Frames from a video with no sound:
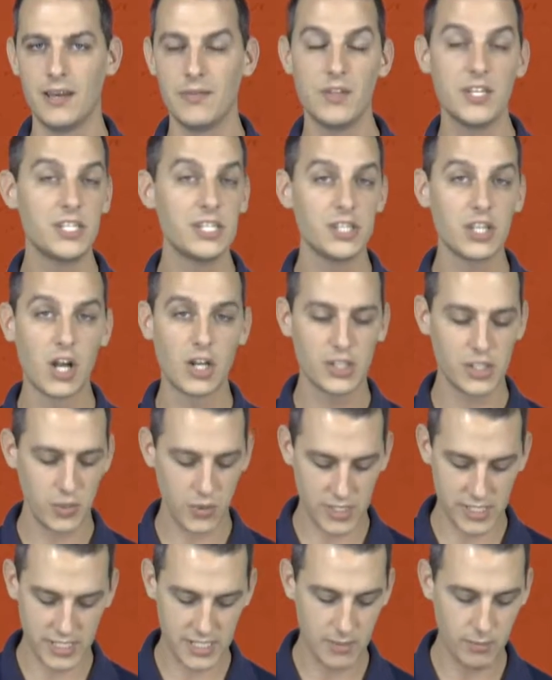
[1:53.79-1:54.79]
This is also
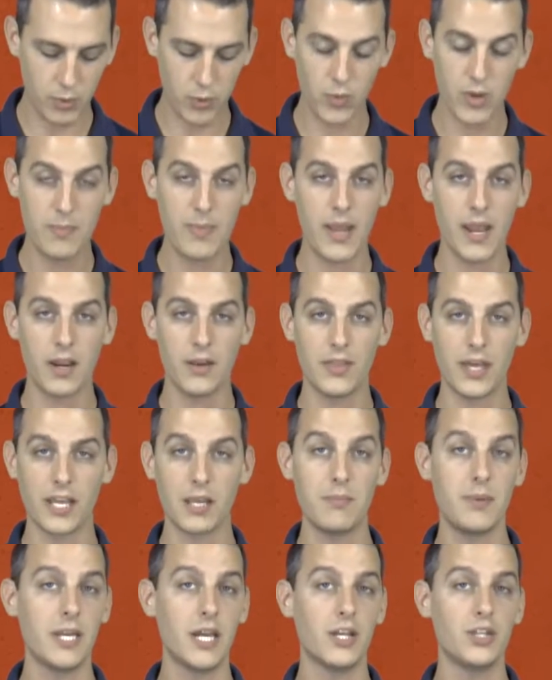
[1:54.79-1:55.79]
a simple repair that
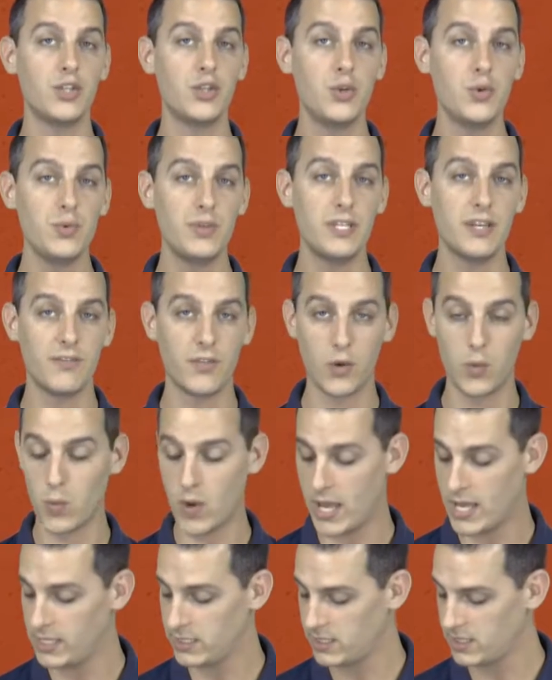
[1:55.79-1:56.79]
can be done two different
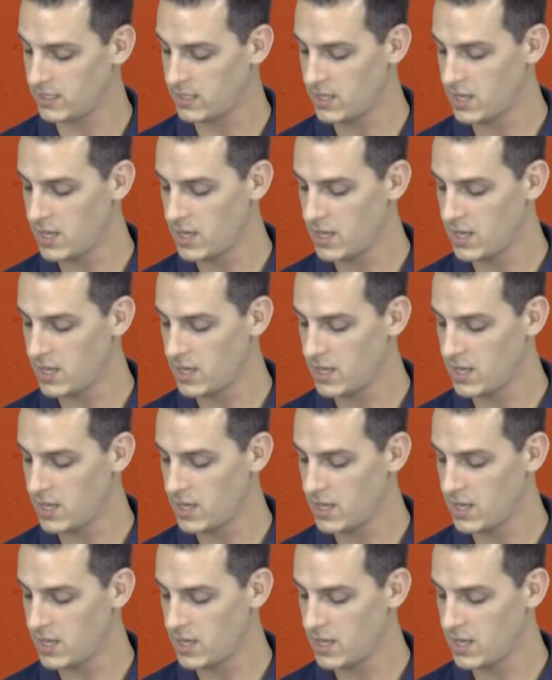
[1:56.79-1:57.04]
ways.